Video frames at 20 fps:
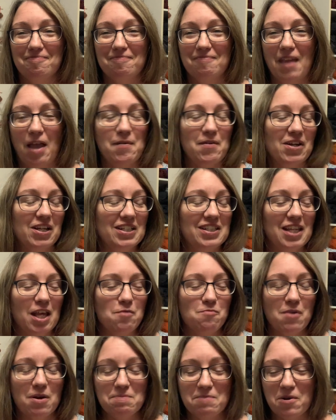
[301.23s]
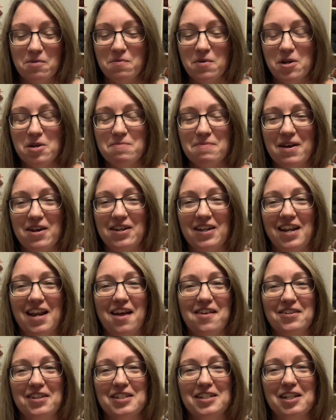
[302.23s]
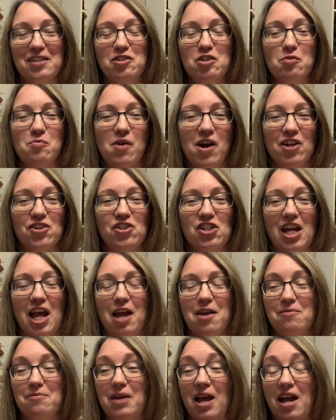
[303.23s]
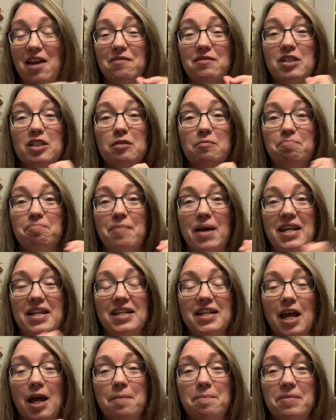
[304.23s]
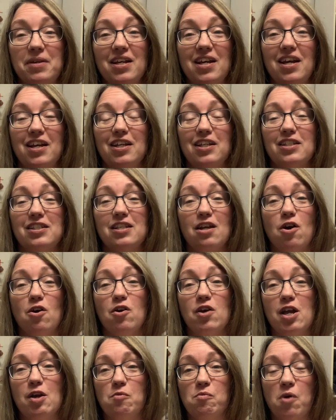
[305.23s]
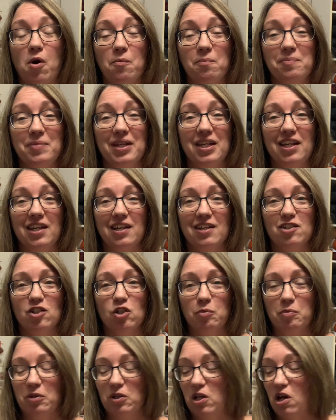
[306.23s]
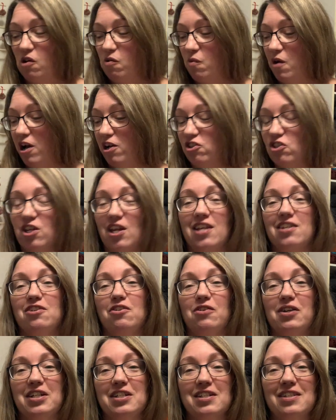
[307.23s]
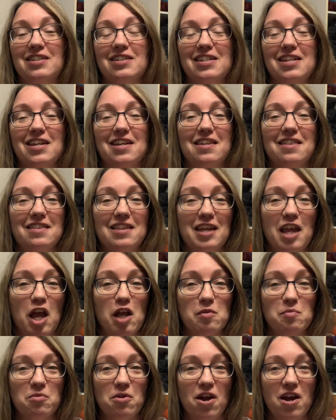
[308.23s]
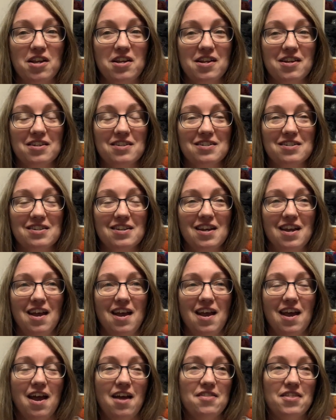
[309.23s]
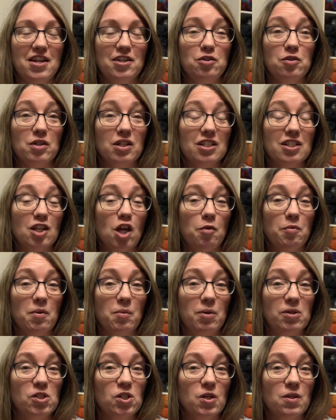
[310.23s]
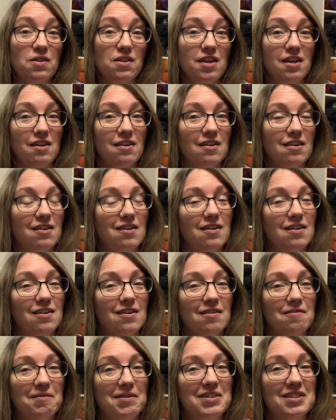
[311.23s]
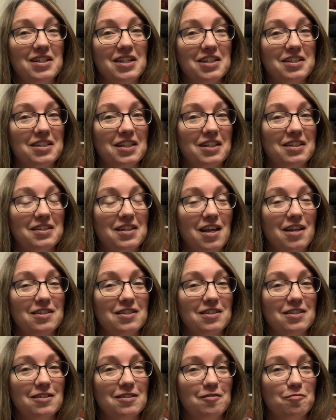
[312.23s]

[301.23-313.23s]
I'm not gonna say one more word about it. I'll just let you watch it. I've sped it up, so it won't be a super long watch, and you'll get to see the end product, and then you can tell me what you think. Was it a success?